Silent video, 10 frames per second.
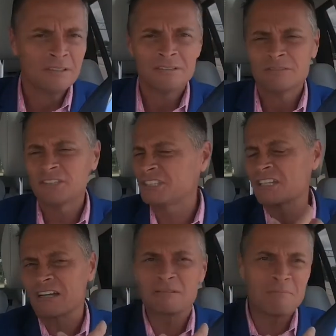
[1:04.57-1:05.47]

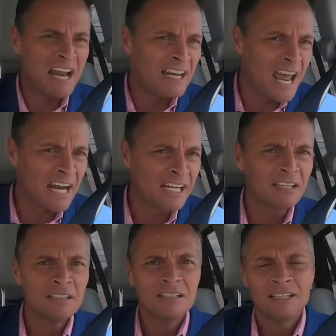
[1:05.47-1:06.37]
sucking my neck
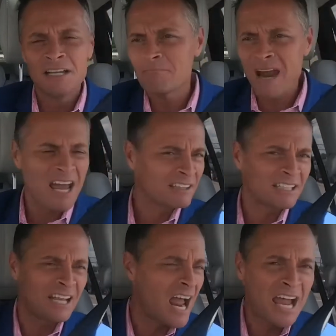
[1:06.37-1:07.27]
in math
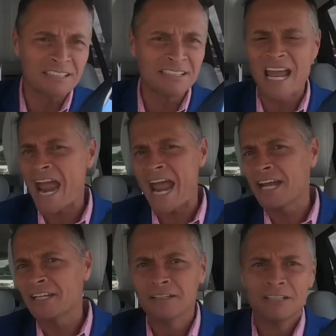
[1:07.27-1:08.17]
class,
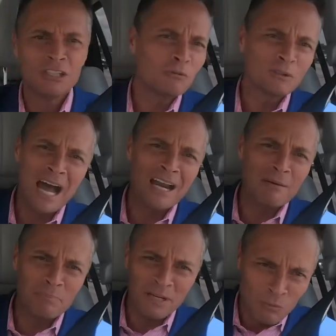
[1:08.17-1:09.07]
Dad. You gotta
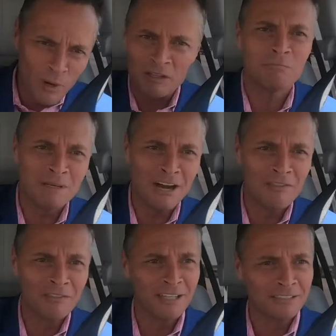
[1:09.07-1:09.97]
be with me
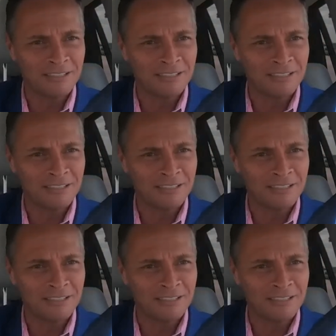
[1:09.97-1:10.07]
on this.